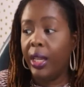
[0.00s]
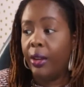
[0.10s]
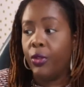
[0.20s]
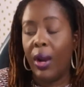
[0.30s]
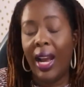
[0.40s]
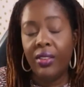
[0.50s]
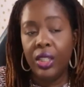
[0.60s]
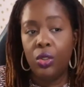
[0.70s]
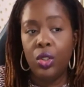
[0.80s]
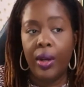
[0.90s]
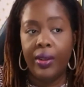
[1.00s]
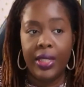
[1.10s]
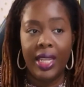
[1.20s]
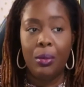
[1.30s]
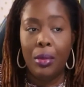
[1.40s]
If you're having to do
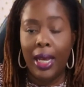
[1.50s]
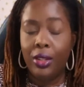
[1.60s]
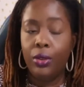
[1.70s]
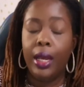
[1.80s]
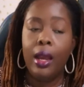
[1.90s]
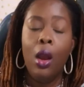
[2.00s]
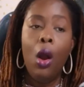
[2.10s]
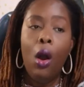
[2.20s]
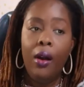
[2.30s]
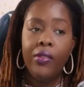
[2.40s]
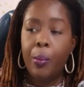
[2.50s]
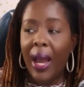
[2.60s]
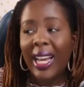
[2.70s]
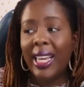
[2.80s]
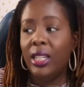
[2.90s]
everything manually on the
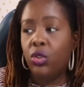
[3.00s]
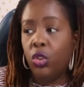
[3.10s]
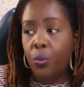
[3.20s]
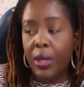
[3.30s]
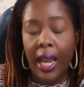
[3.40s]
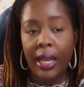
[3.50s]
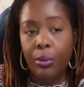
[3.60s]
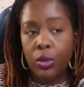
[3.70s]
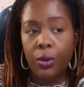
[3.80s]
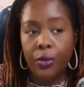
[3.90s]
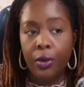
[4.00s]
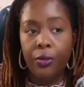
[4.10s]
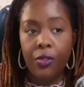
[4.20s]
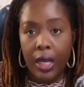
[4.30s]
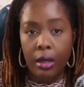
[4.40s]
back end to be able to
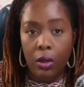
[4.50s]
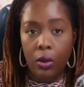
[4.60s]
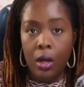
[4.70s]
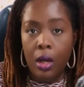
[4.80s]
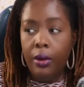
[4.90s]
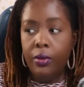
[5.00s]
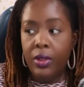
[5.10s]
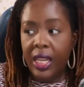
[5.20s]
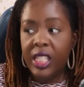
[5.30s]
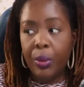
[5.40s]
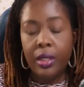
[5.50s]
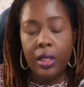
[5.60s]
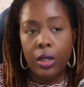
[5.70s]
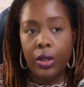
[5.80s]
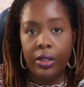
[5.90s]
fulfill this
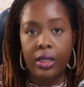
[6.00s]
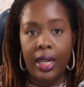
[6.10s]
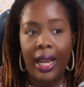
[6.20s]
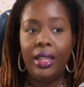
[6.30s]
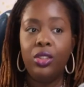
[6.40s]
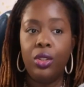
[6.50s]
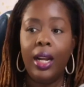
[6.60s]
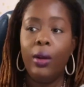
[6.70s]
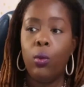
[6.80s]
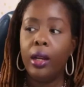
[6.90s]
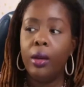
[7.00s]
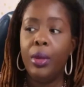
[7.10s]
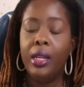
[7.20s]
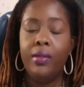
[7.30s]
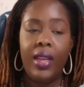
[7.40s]
particular stage, then I
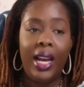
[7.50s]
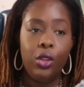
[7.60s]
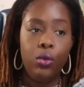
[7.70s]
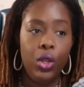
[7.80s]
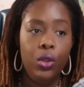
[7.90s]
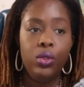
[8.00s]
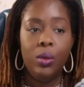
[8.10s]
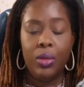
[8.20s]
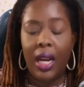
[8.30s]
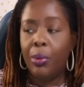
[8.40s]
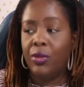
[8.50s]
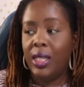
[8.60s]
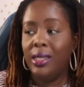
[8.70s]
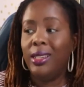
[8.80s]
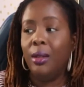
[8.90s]
recommend that you use some type of
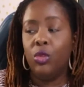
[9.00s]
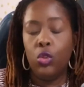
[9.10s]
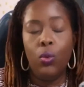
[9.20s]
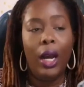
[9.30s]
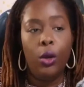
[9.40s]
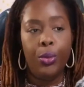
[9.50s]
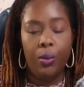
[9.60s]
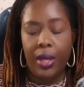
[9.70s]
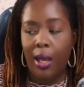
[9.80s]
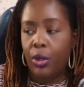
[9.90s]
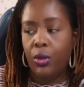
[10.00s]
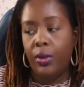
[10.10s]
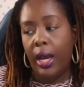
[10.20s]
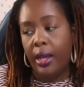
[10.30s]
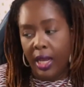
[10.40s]
system to help you to be able to do
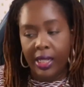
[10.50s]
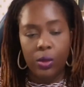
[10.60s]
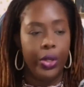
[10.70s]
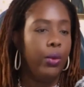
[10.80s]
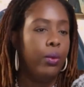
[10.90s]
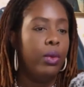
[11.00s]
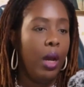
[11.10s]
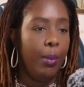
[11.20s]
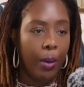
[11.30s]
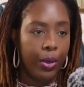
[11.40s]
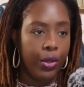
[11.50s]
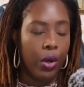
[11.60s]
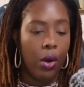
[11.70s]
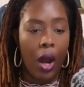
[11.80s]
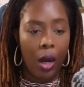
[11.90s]
that. And that's where you come up with
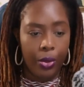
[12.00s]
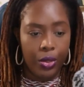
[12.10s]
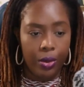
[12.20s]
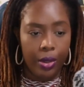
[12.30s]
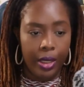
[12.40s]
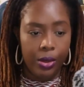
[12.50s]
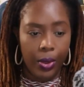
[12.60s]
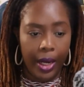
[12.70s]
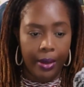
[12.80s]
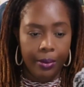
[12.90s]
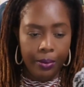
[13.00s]
your opportunities, right?